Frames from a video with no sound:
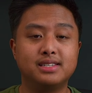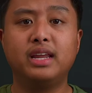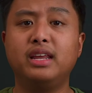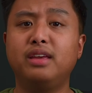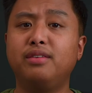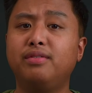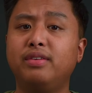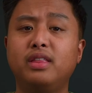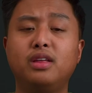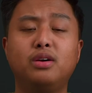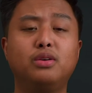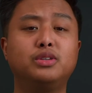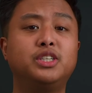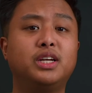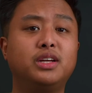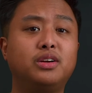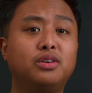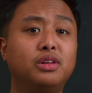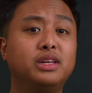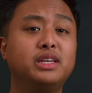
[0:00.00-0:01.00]
And even though
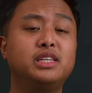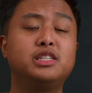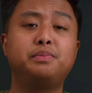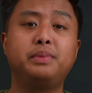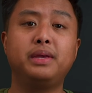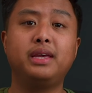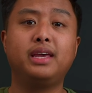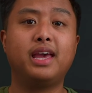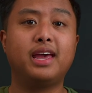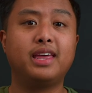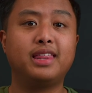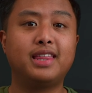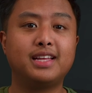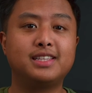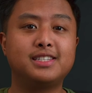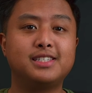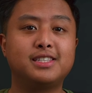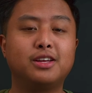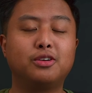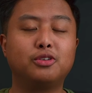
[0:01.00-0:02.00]
generally speaking
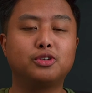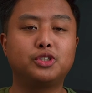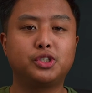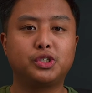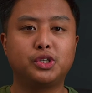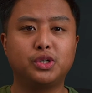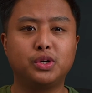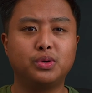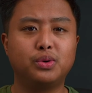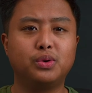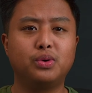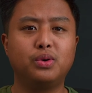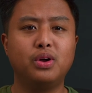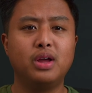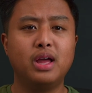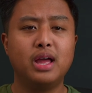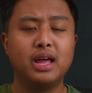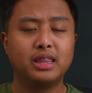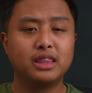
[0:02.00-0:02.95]
that's still true,